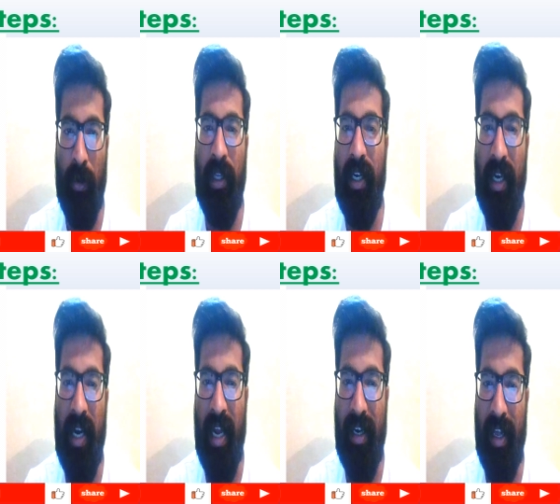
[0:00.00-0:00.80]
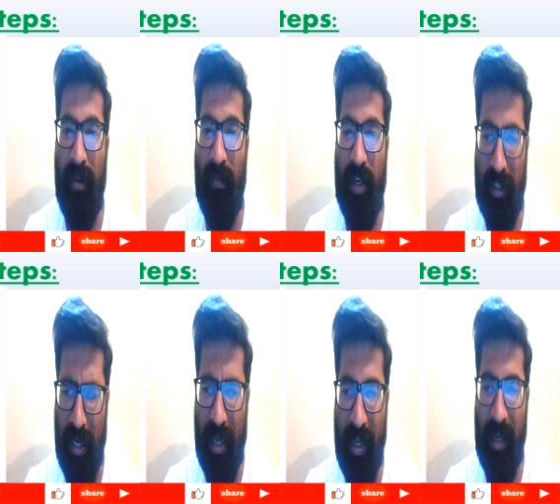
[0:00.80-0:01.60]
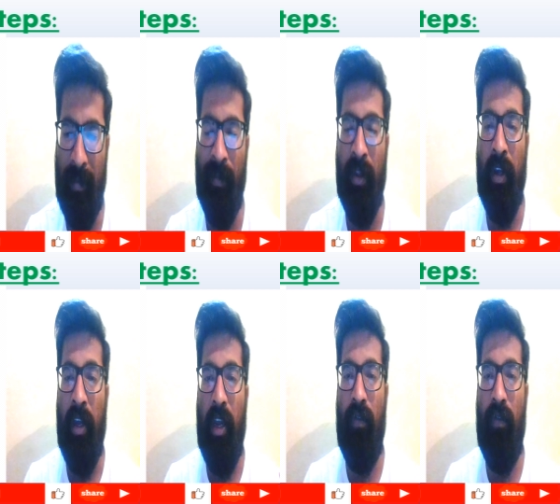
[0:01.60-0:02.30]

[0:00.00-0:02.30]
the denial clarification again. If